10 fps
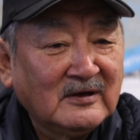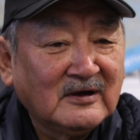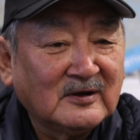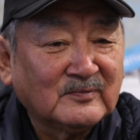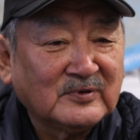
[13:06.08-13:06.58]

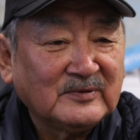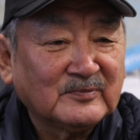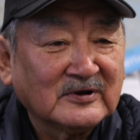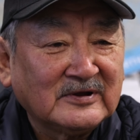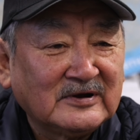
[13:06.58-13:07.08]
and
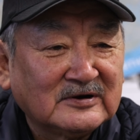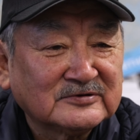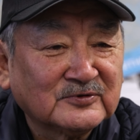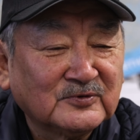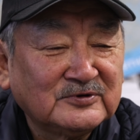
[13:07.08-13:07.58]
people here are
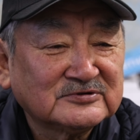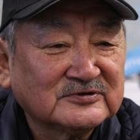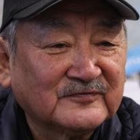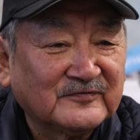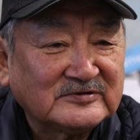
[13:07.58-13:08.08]
so used to
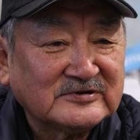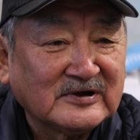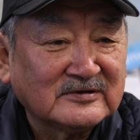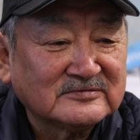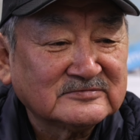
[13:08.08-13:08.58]
fishing,
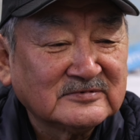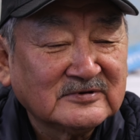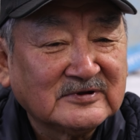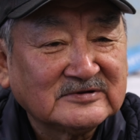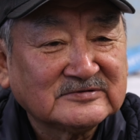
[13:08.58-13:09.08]
and
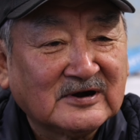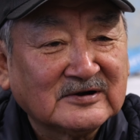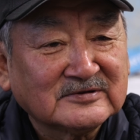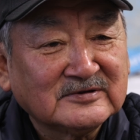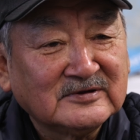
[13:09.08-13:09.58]
they start
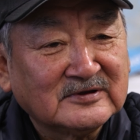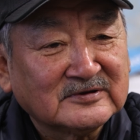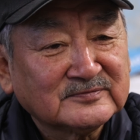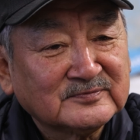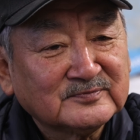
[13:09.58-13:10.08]
in the
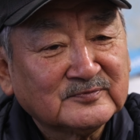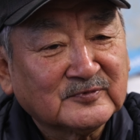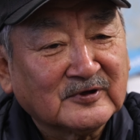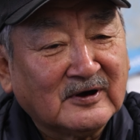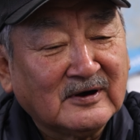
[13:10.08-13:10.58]

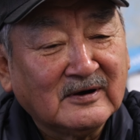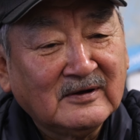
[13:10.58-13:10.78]
thaw,